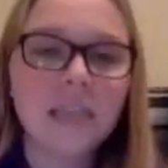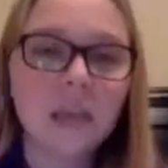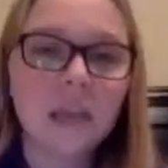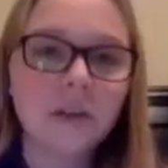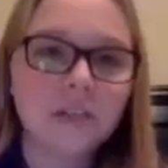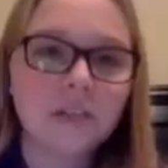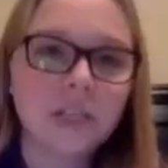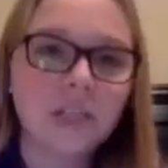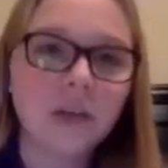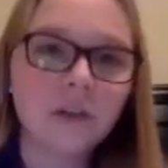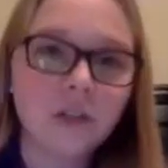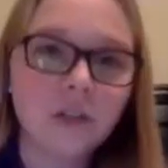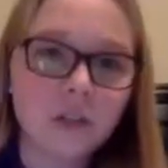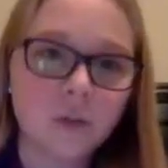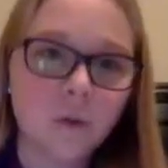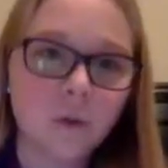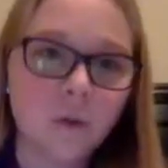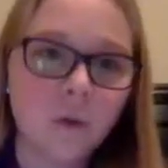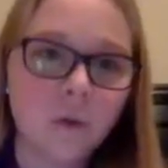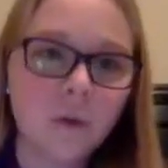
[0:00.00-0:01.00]
Coast to go to
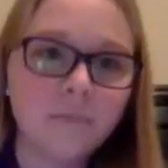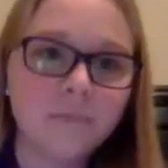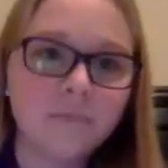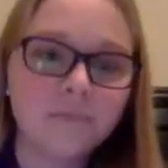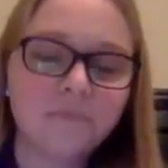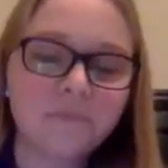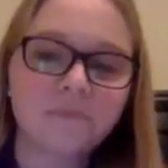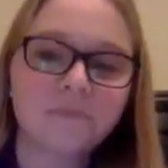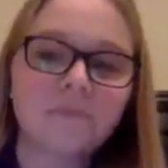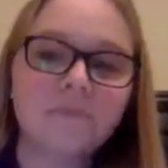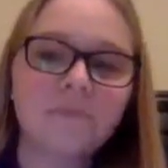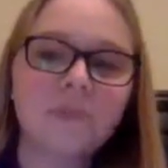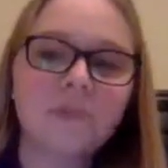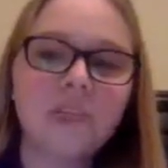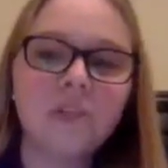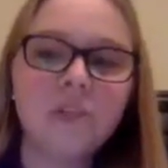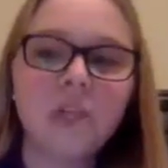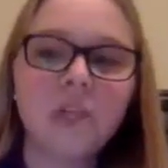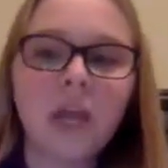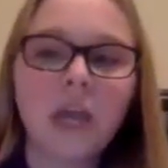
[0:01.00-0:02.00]
school.
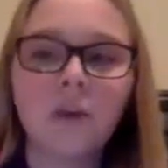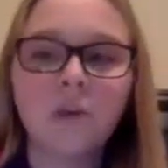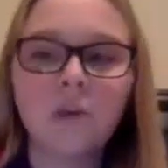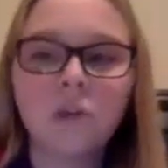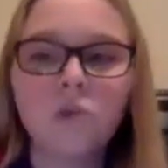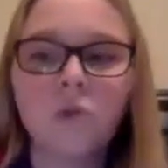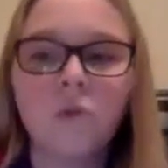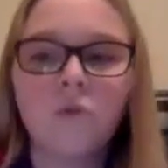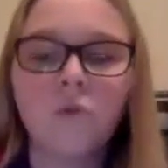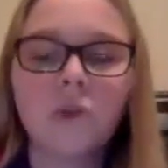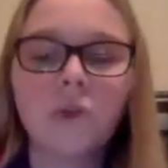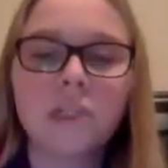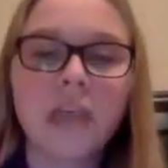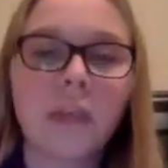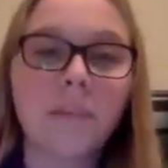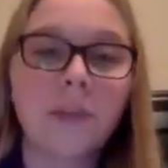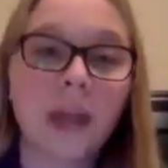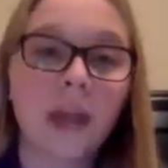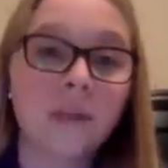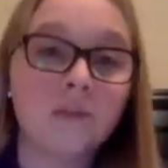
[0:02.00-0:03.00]
So I go to school full
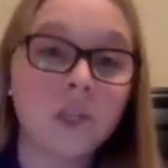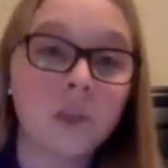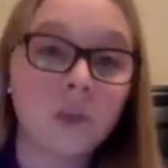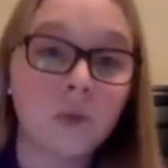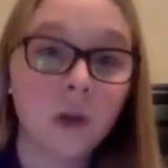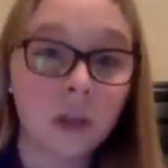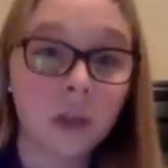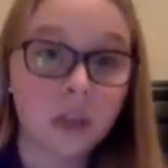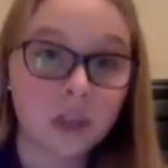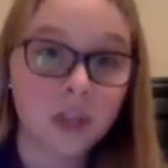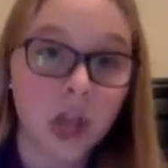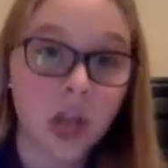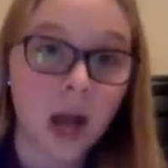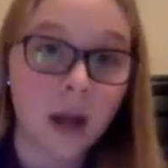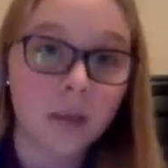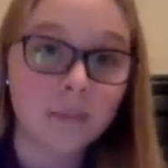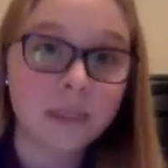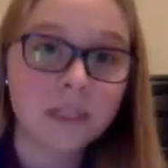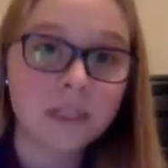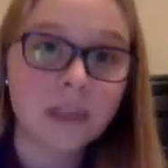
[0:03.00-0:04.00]
time and I have 2 other
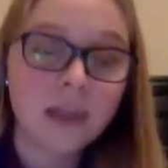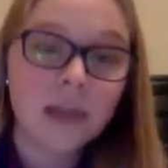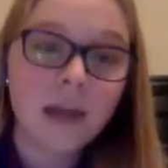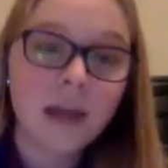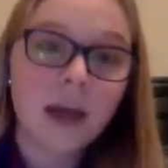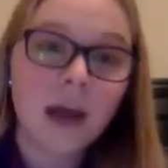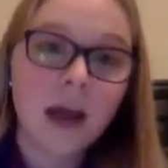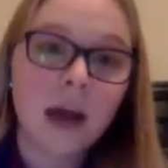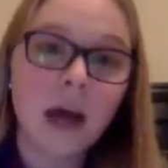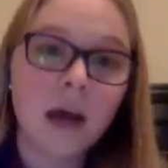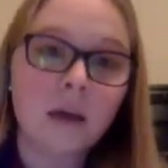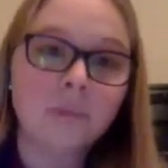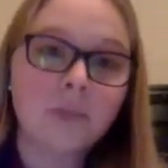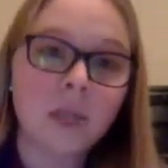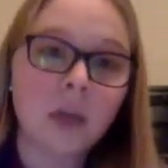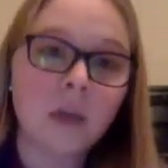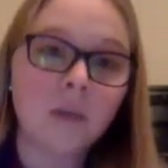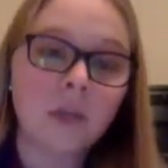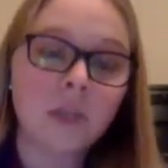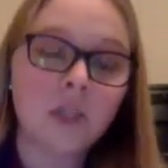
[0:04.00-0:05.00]
jobs.
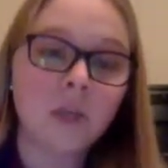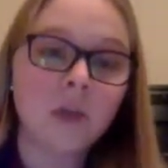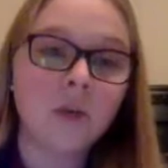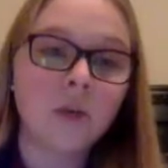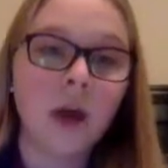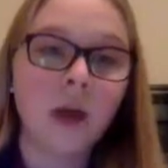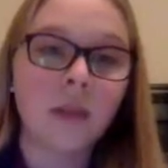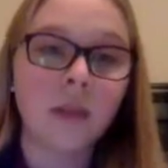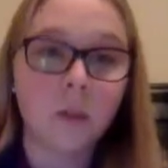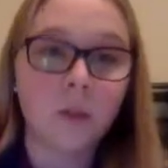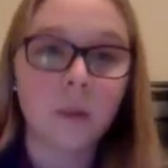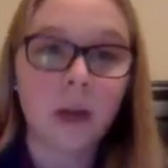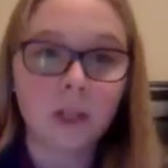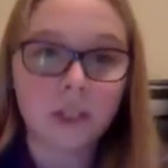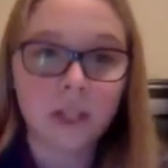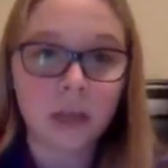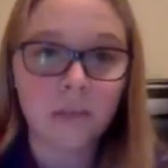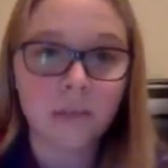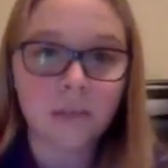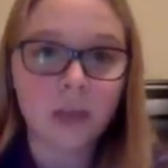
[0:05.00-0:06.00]
So I work 2 other
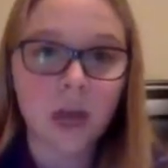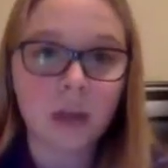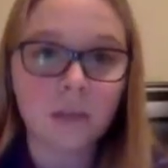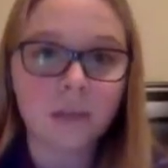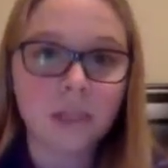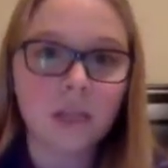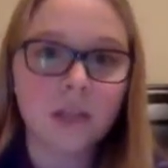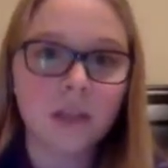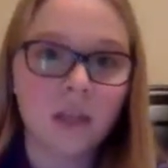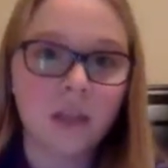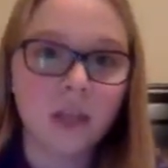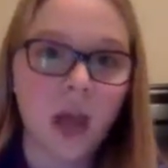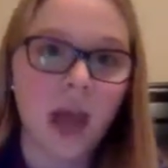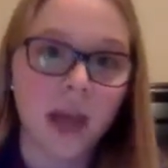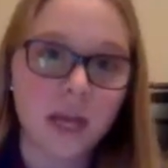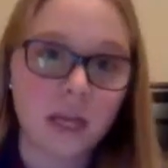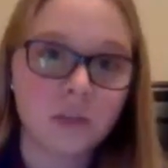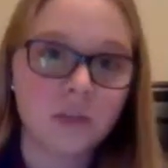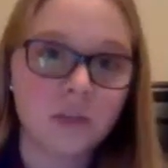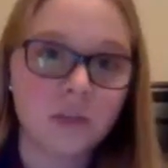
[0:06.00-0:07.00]
part-time jobs and then
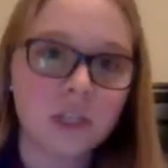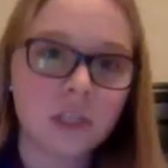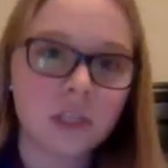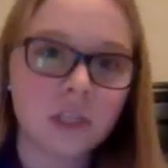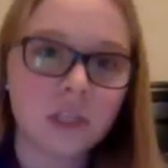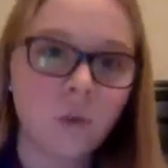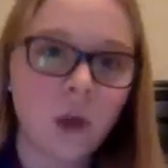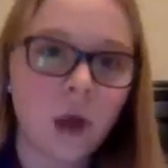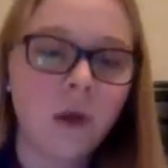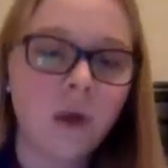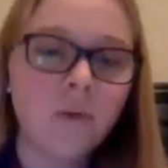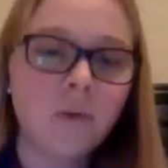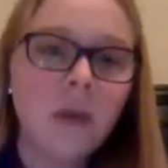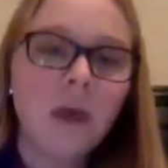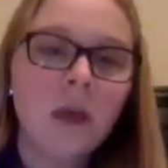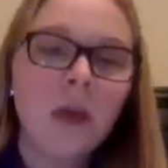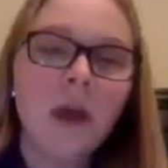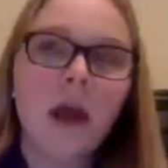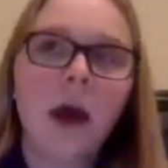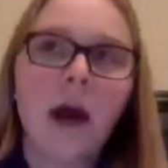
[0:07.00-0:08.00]
I do this as well.
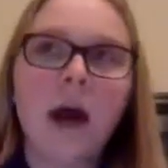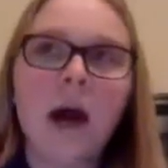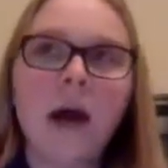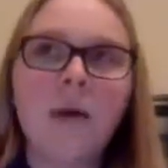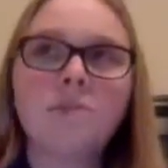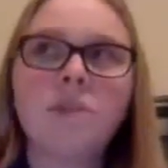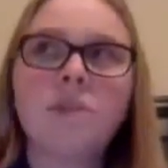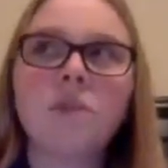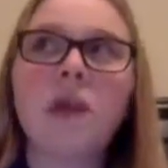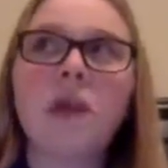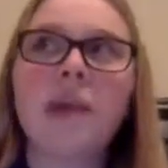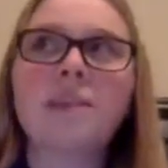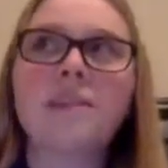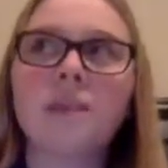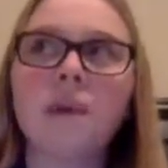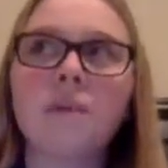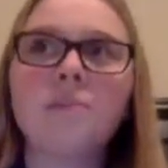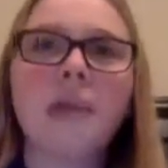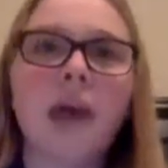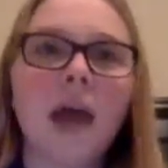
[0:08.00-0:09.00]
So like
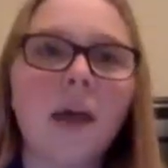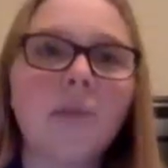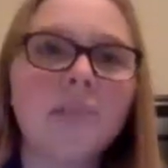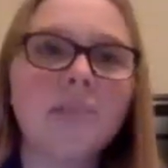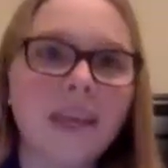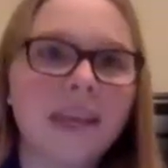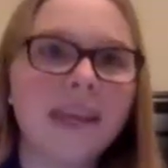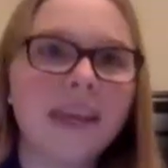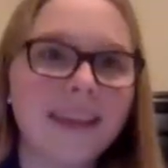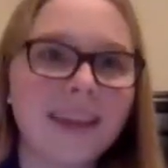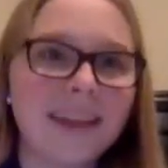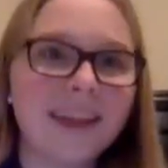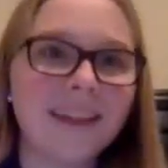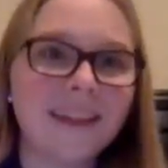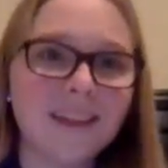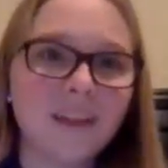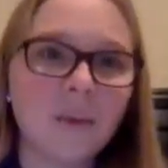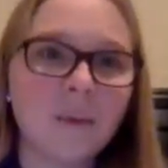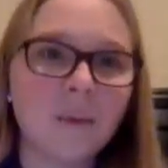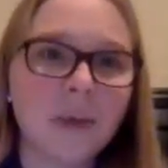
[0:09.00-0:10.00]
sometimes it can get
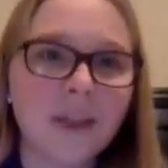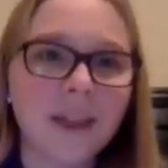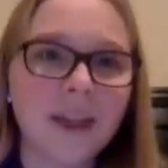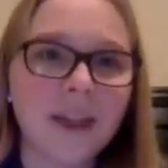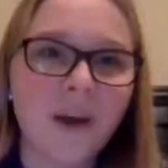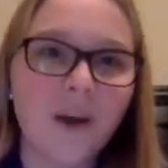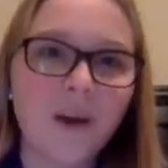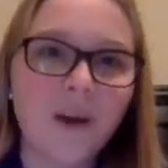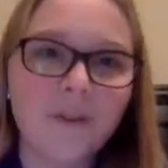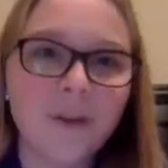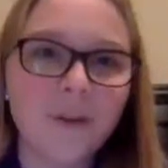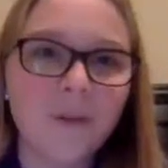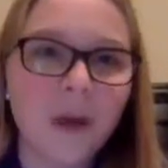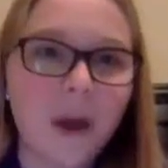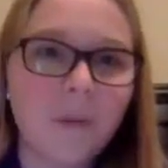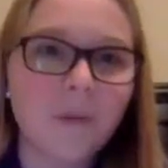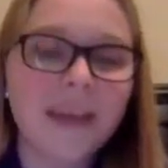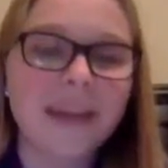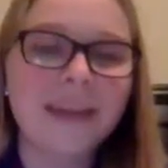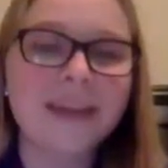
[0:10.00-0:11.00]
a little bit like
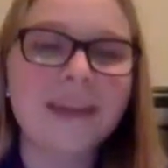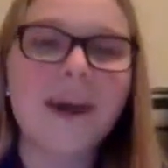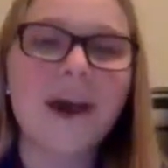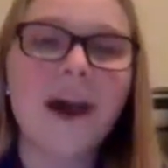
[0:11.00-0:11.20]
overwhelming.